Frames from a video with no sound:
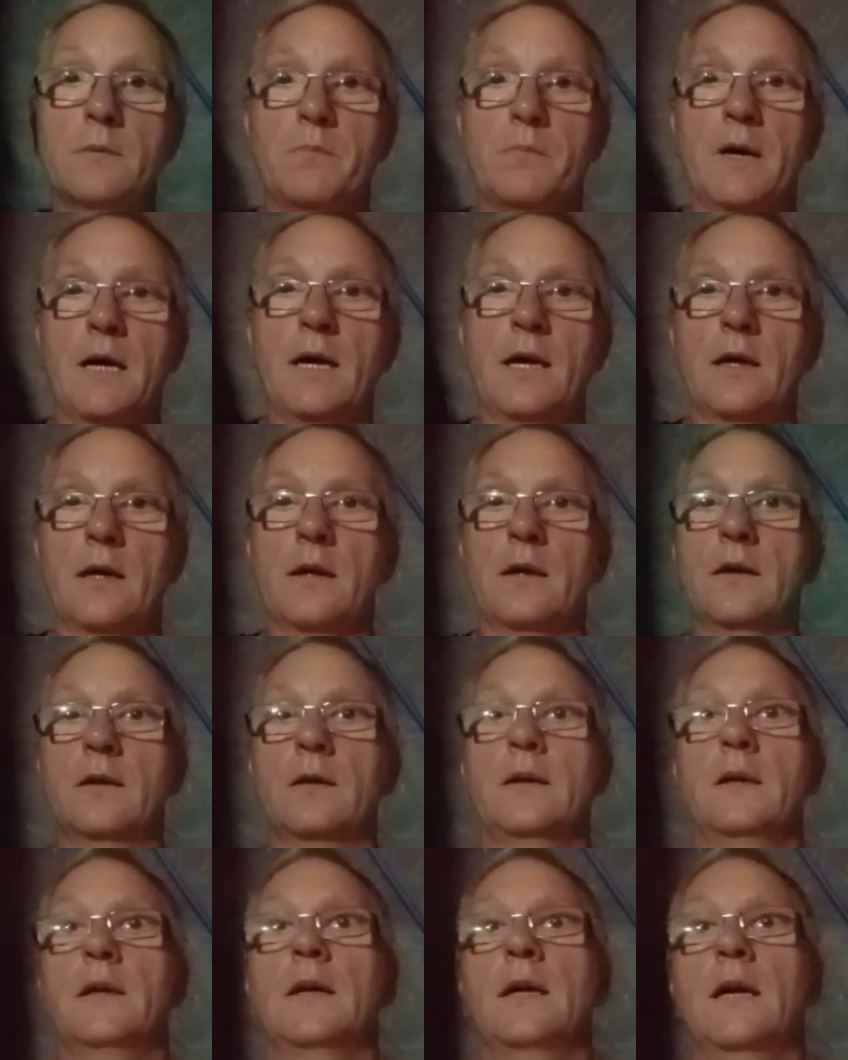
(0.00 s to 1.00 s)
bang.
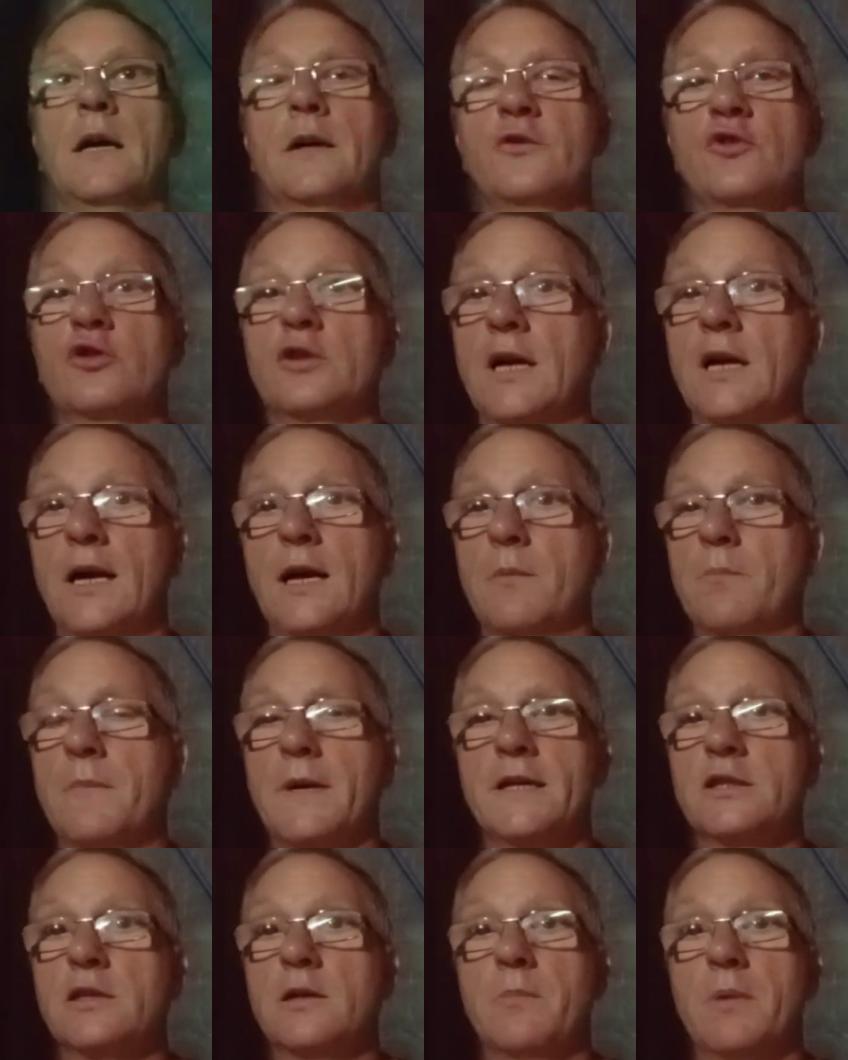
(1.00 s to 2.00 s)
I just can't
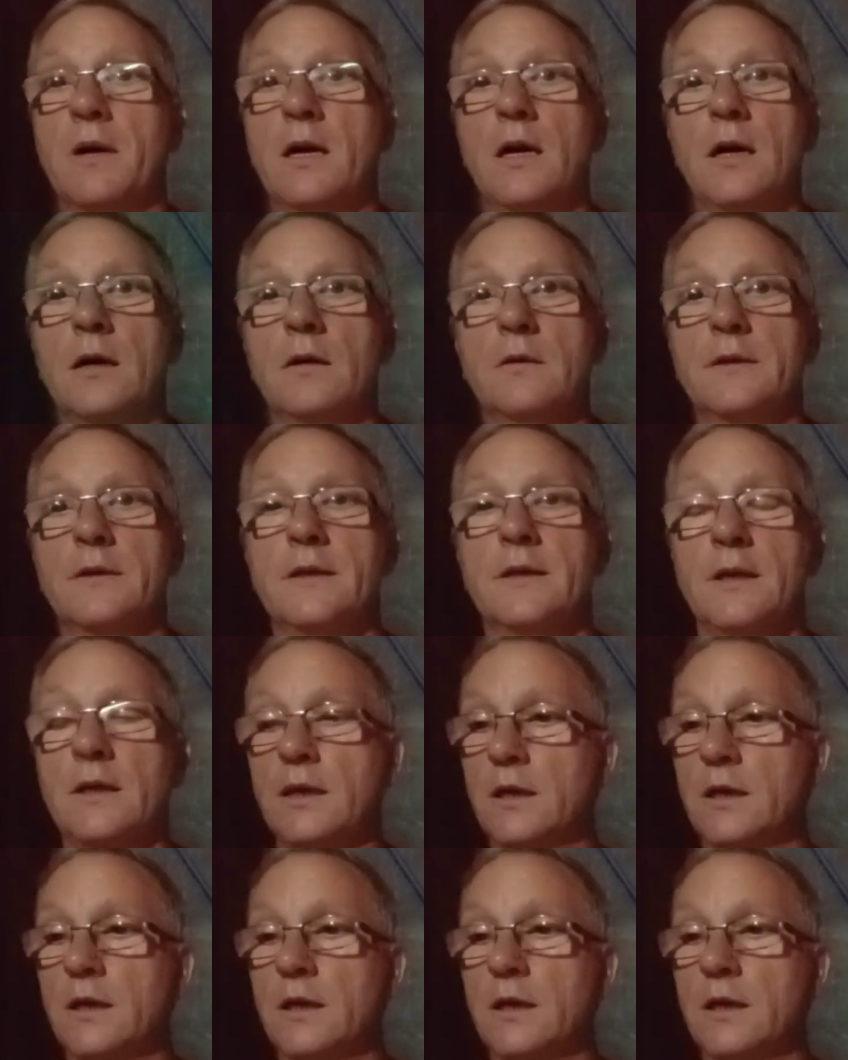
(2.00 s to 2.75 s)
mess about.